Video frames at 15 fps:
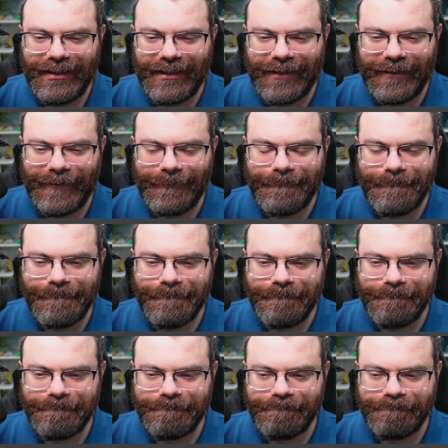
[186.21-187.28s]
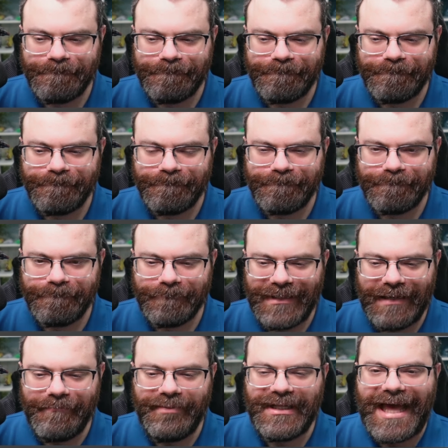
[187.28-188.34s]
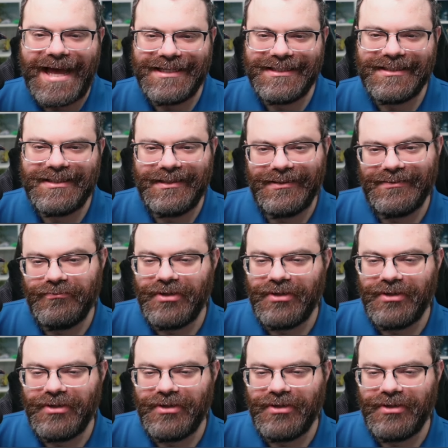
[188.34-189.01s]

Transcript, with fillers: Um, like blast.